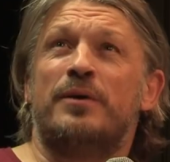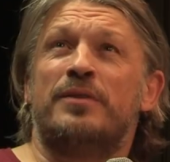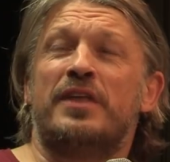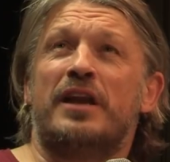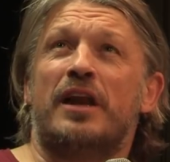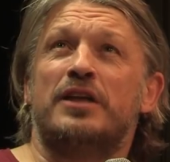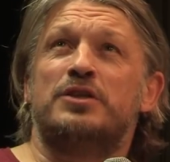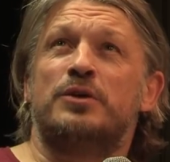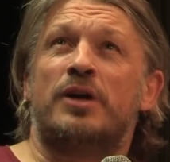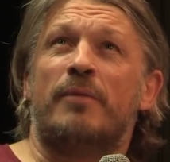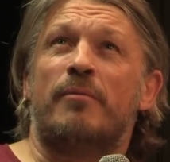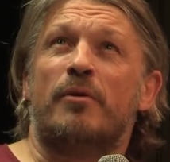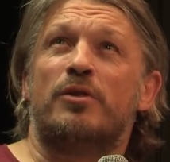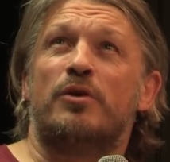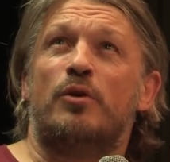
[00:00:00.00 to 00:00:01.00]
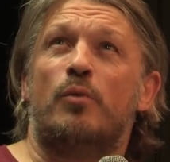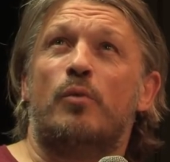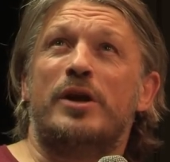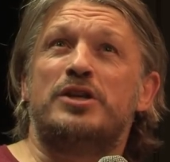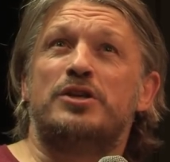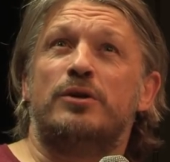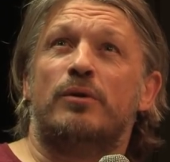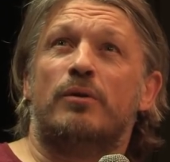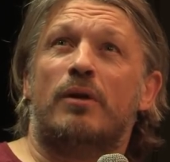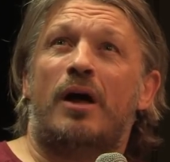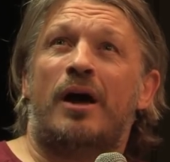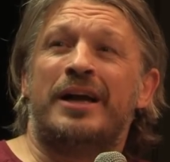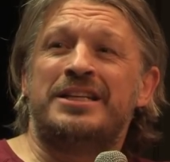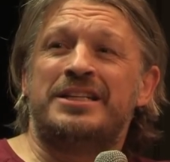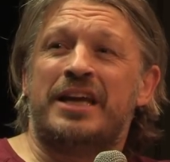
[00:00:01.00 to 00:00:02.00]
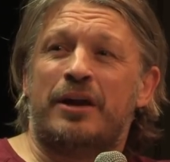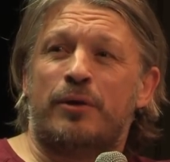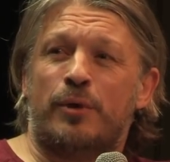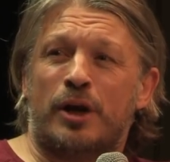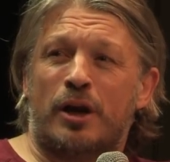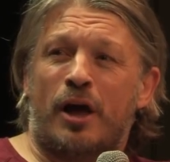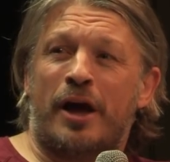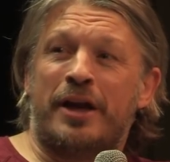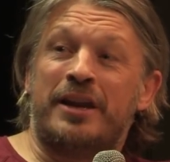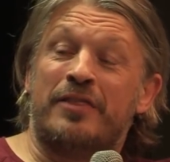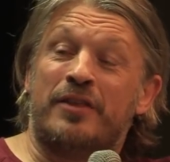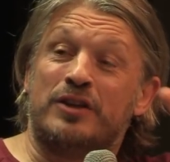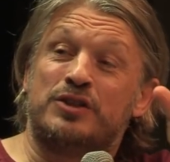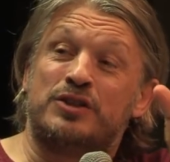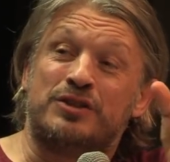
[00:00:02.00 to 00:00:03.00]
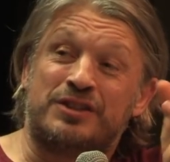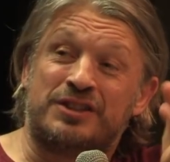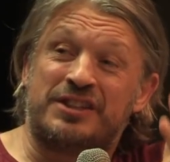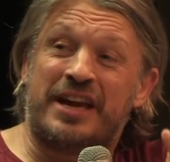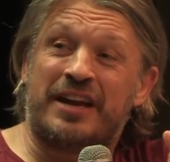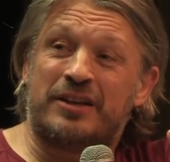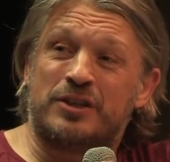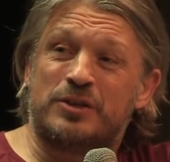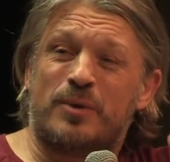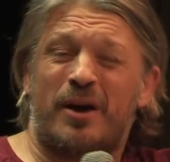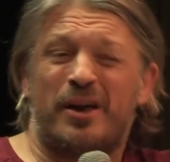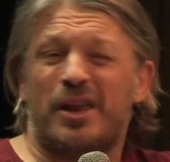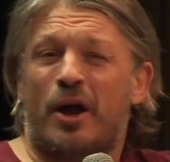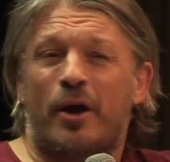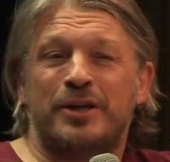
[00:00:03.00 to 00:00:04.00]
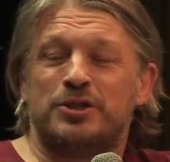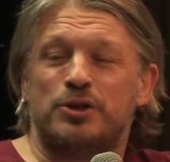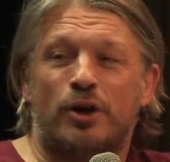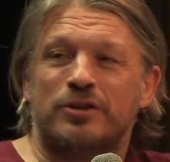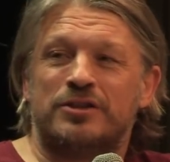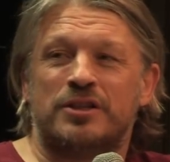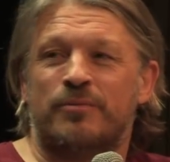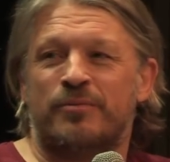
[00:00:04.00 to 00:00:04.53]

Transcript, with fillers: I think, like to come up with an original idea and line that's succinct as well. You know, it's not